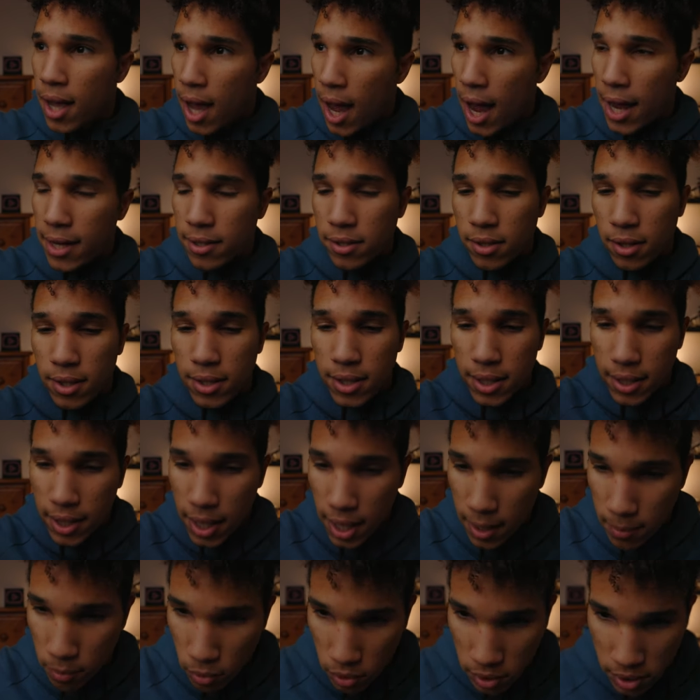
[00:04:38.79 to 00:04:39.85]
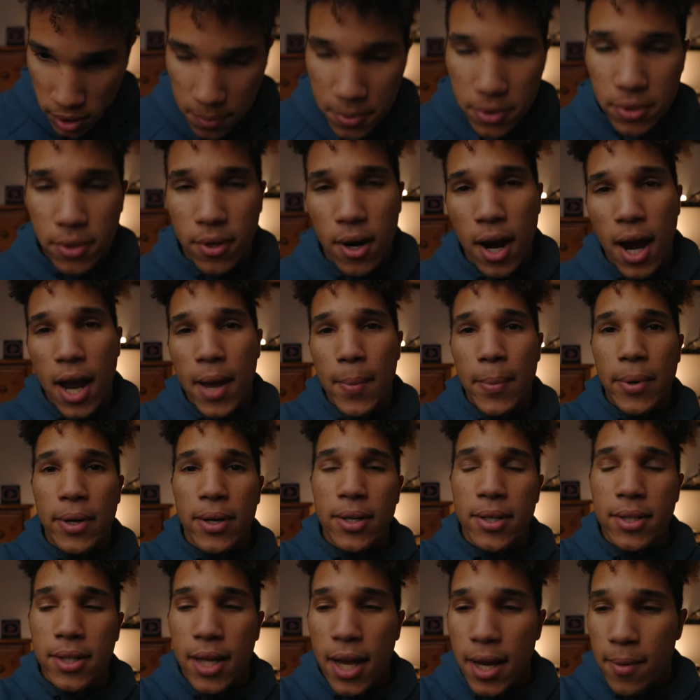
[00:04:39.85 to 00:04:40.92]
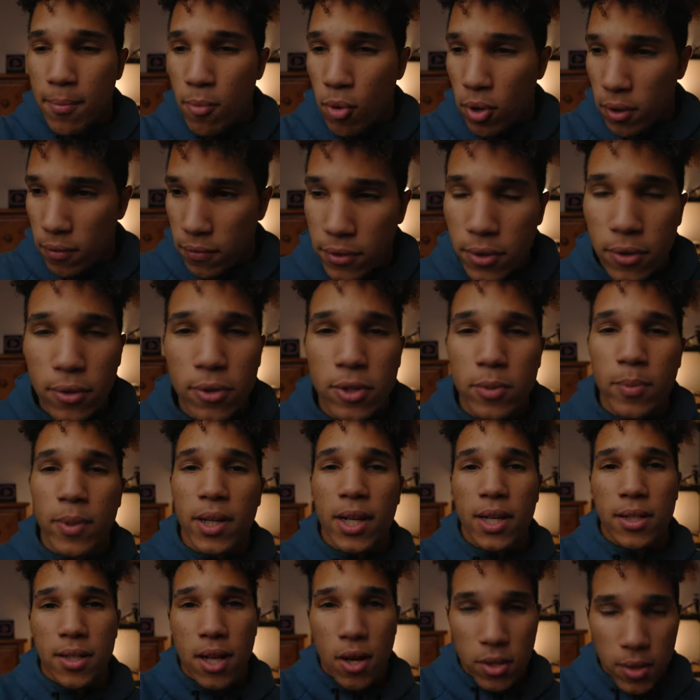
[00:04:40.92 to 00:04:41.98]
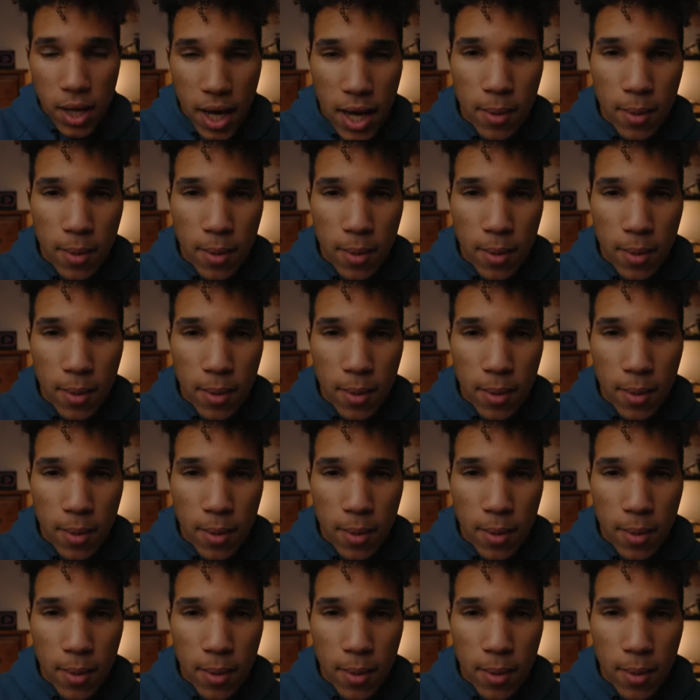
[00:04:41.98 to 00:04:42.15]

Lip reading: I started to gain more subscribers and more views because I was